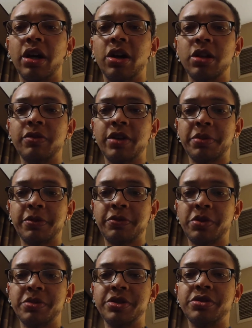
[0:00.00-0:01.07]
all of our
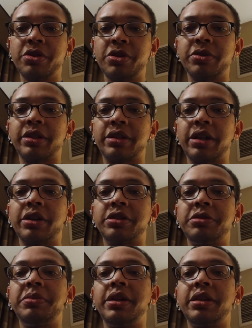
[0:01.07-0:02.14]
performers know that they are
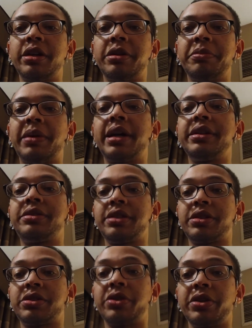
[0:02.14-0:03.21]
to be there by
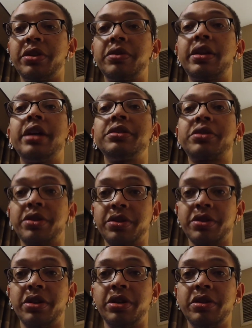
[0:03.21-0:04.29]
6:30. That is
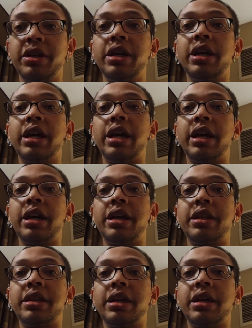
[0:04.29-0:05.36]
curtain call.
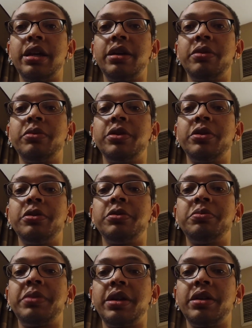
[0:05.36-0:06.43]
And they
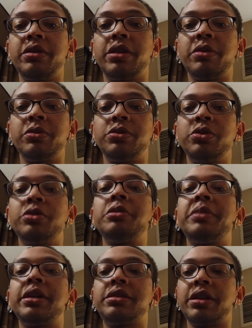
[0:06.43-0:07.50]
will do
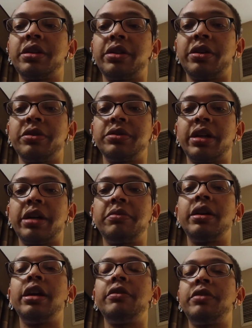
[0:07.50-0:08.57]
their best to get there on
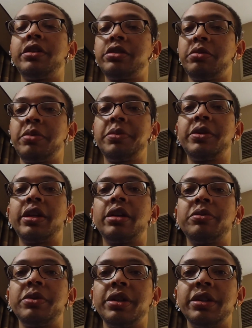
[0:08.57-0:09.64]
time. If there are some people that
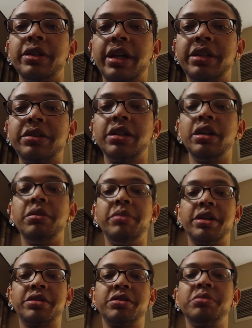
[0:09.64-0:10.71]
are running late,
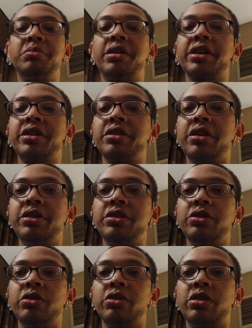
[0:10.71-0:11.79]
make sure to mark it on
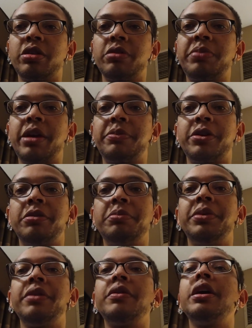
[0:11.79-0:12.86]
your paper.
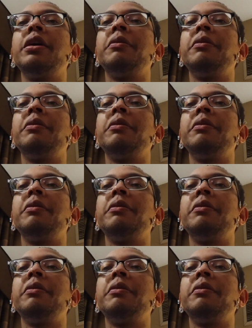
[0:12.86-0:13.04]
But